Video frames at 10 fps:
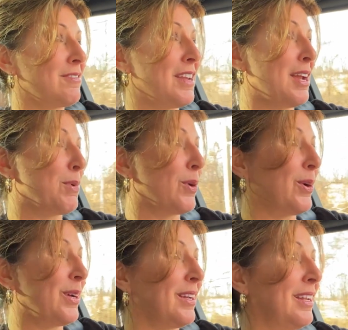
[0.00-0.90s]

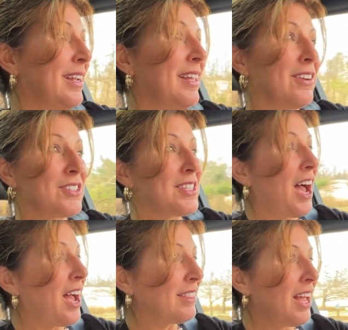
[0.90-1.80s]
neighborhood. There's
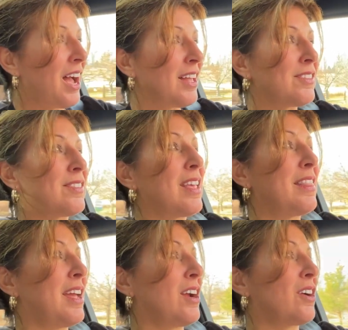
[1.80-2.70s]
tot lots,
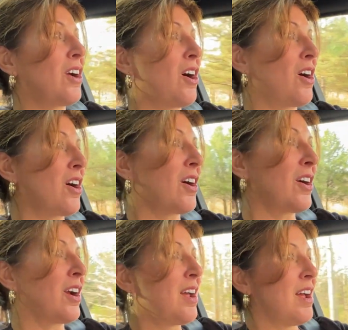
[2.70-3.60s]
there
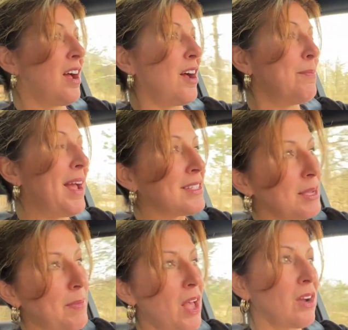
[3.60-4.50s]
are
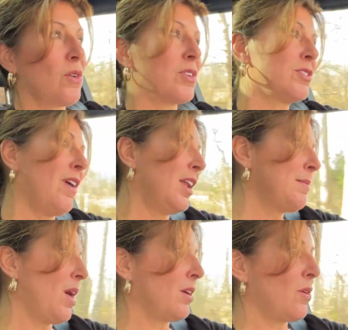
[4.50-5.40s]
basketball courts,
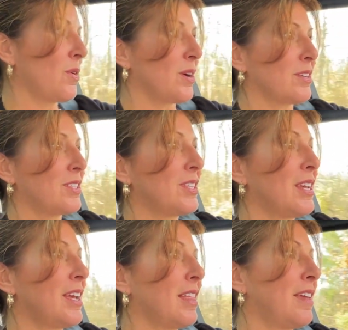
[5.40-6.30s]
volleyball courts.
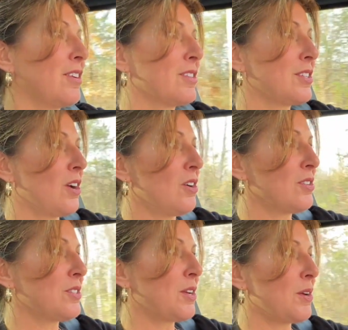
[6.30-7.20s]
There's
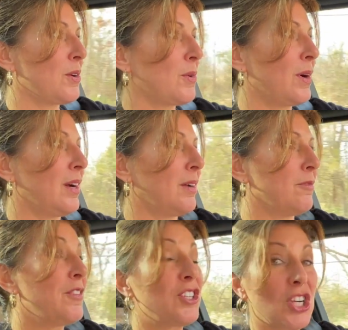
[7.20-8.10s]
also
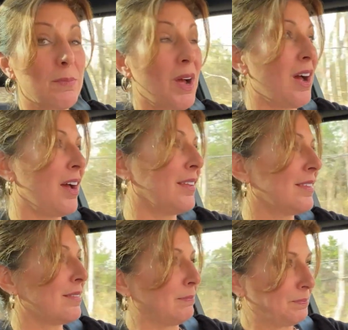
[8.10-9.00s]
fishing
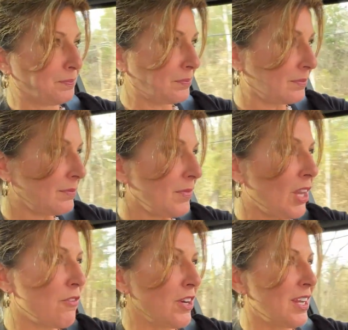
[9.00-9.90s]
ponds
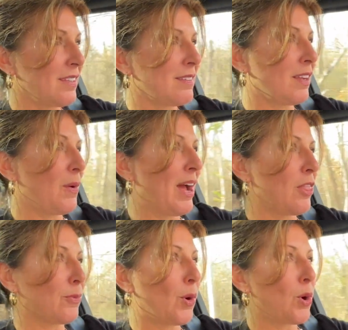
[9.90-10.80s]
for kids to go out
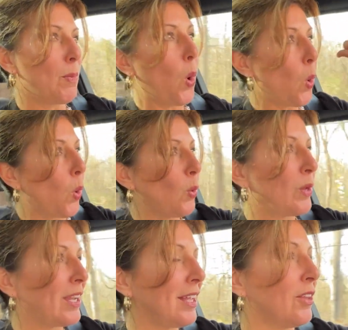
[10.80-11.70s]
and throw a pole
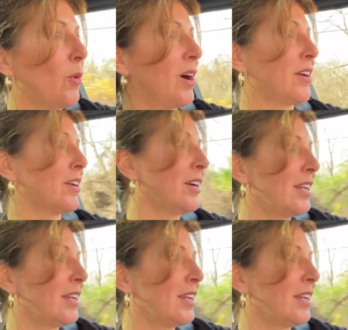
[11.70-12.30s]
in the water.